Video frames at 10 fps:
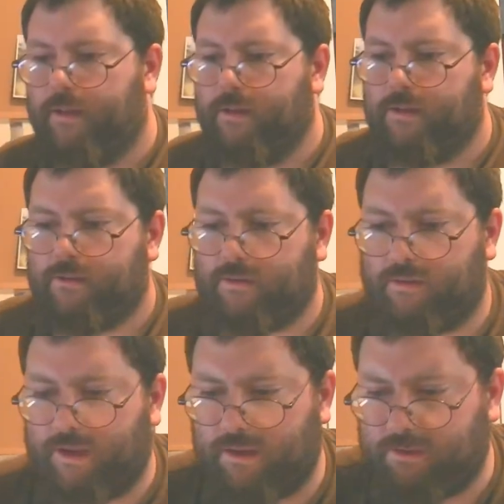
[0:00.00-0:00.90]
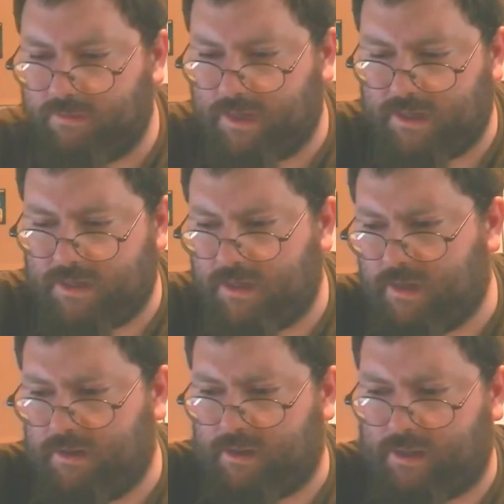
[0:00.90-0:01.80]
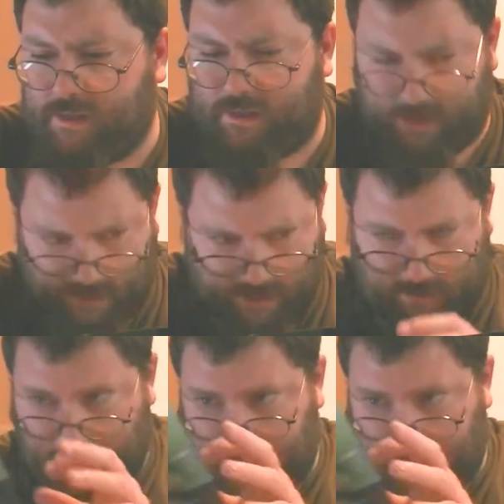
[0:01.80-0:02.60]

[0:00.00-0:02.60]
So not too much in there. That's a bit